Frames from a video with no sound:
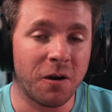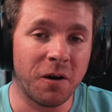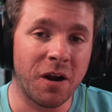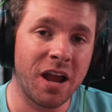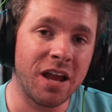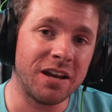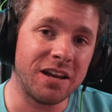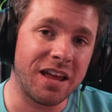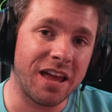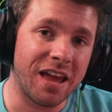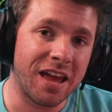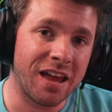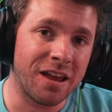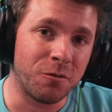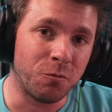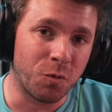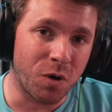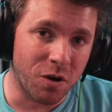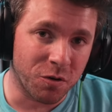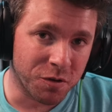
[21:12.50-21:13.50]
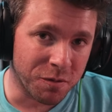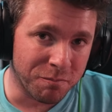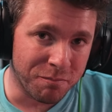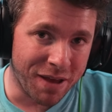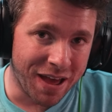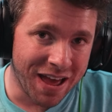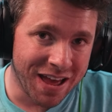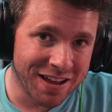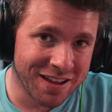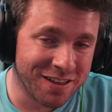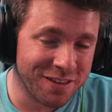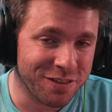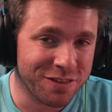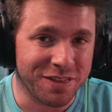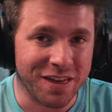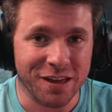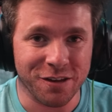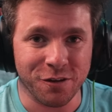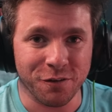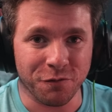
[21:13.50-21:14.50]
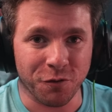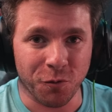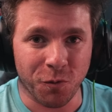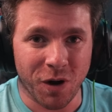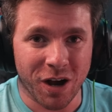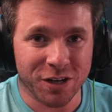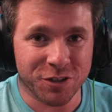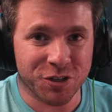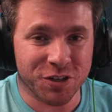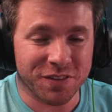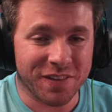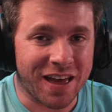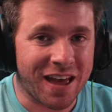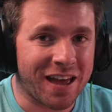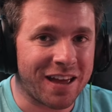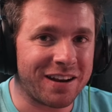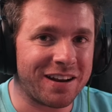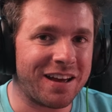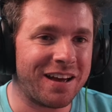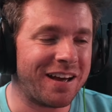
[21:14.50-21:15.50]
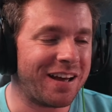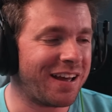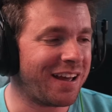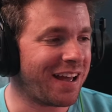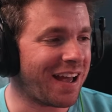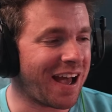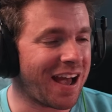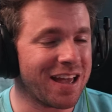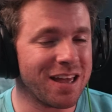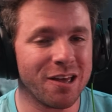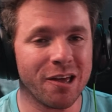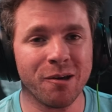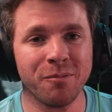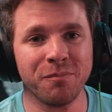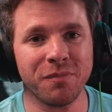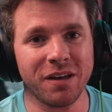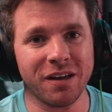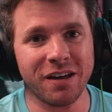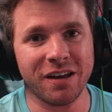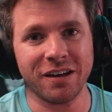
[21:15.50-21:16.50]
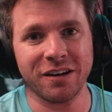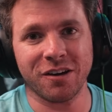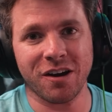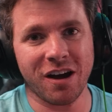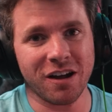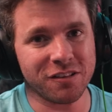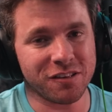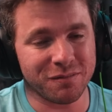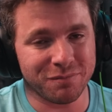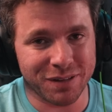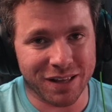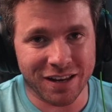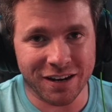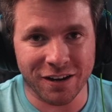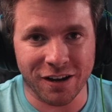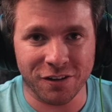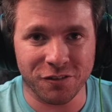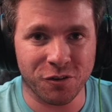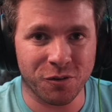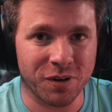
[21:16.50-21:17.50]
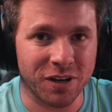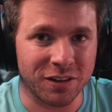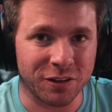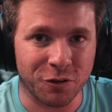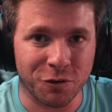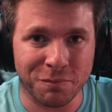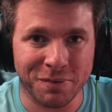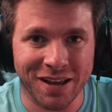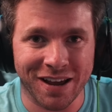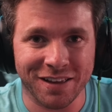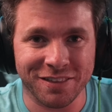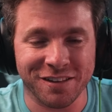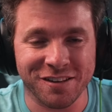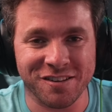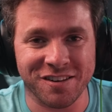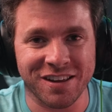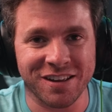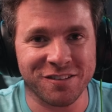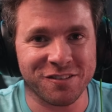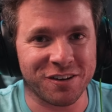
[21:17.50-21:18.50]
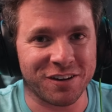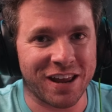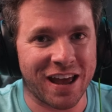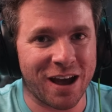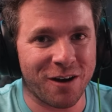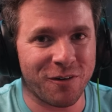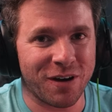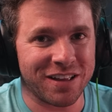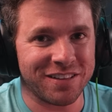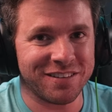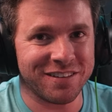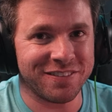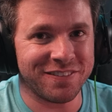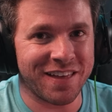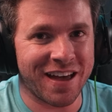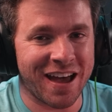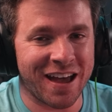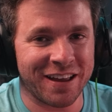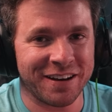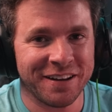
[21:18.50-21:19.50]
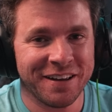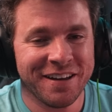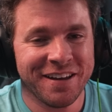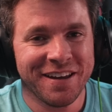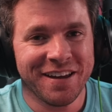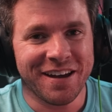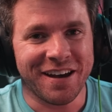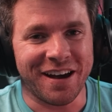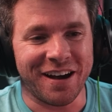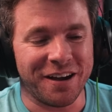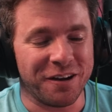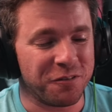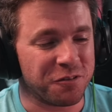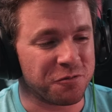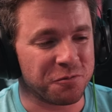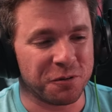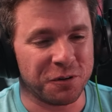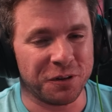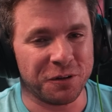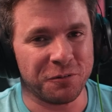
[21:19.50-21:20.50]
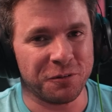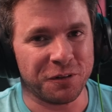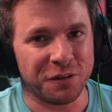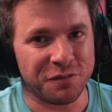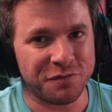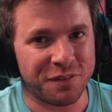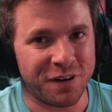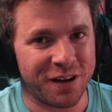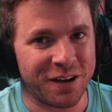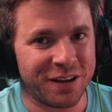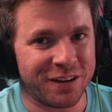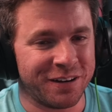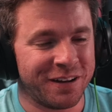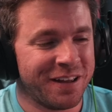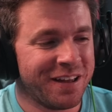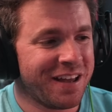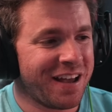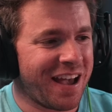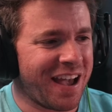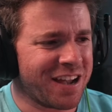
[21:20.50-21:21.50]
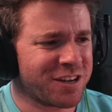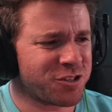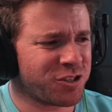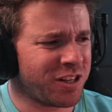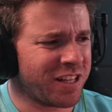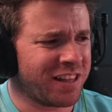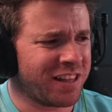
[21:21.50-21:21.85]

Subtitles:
right, and welcome back. Thank you for watching that. I am contemplating on doing a little behind the scenes on how I did that. It was really, really fun. I actually